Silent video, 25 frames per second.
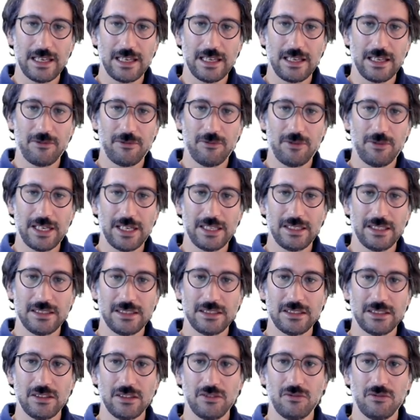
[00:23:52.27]
valid
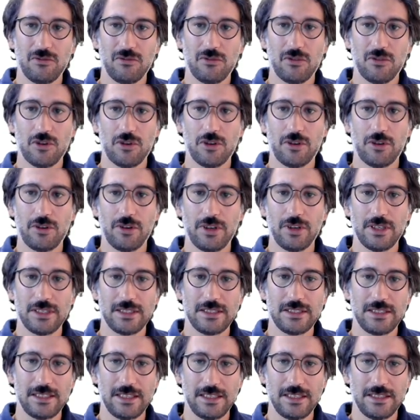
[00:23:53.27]
for
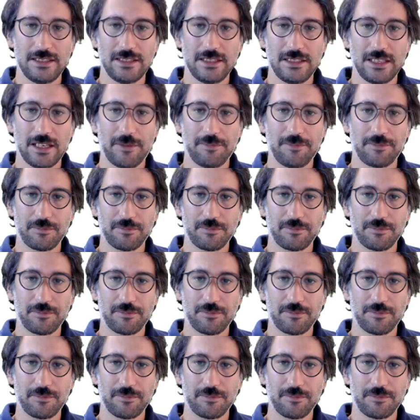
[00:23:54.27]
CCM.